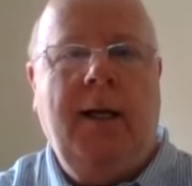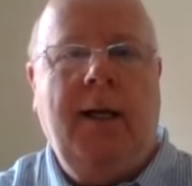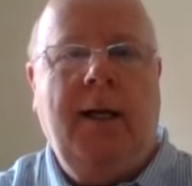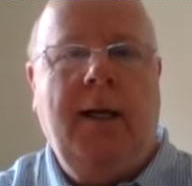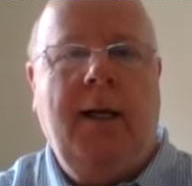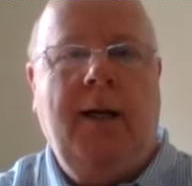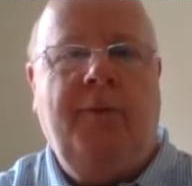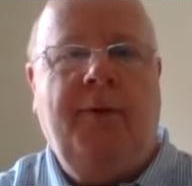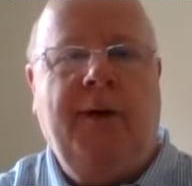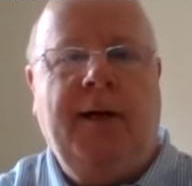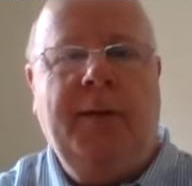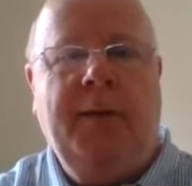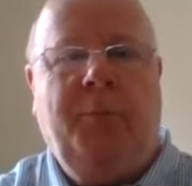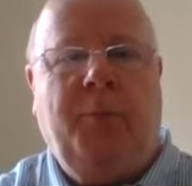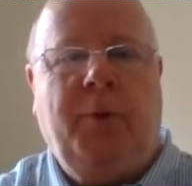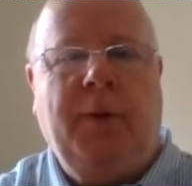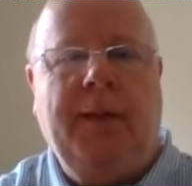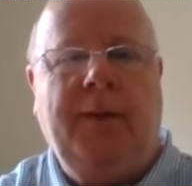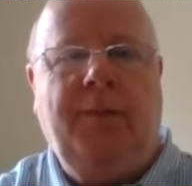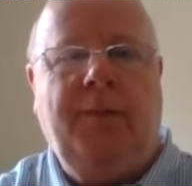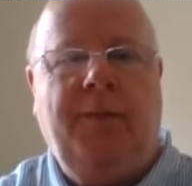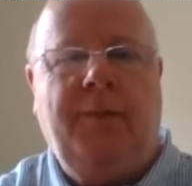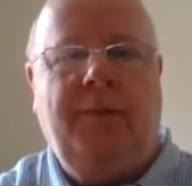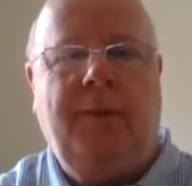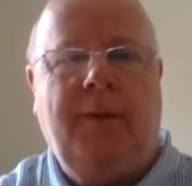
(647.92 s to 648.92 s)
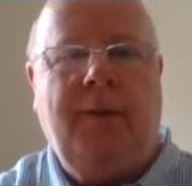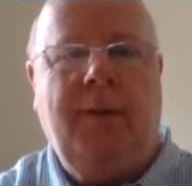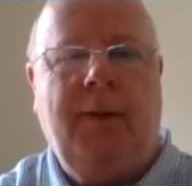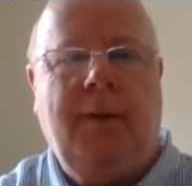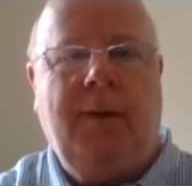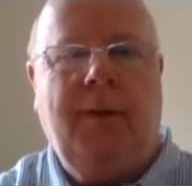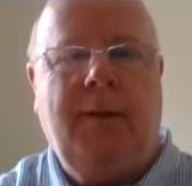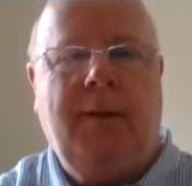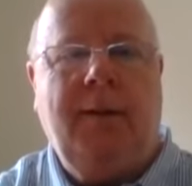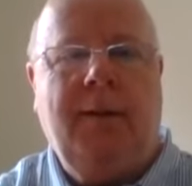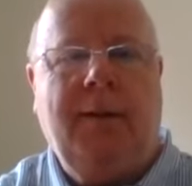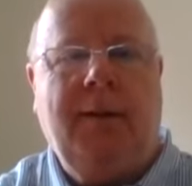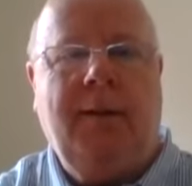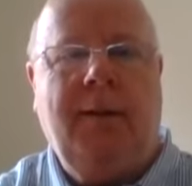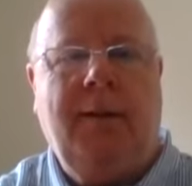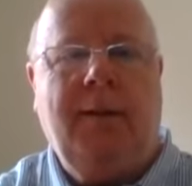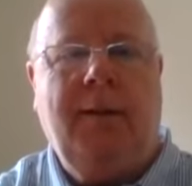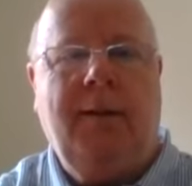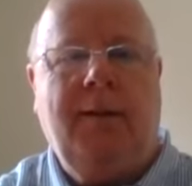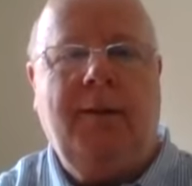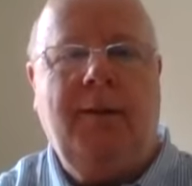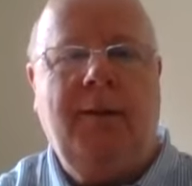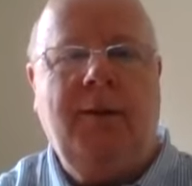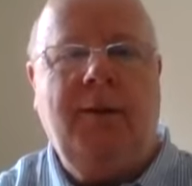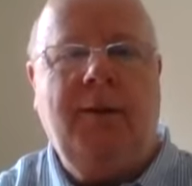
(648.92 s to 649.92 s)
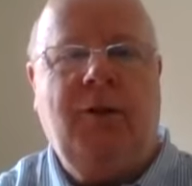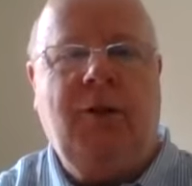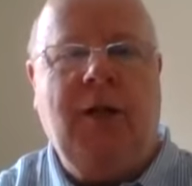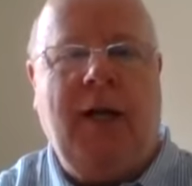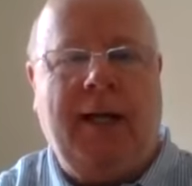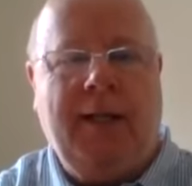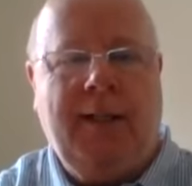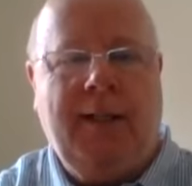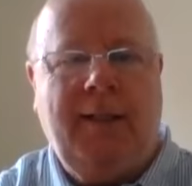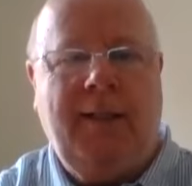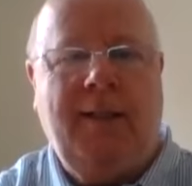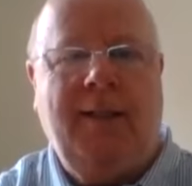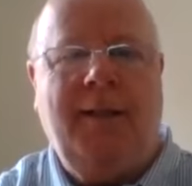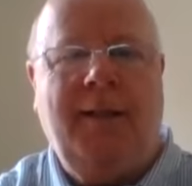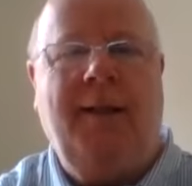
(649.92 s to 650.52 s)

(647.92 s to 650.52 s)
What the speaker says: A very brief little chat.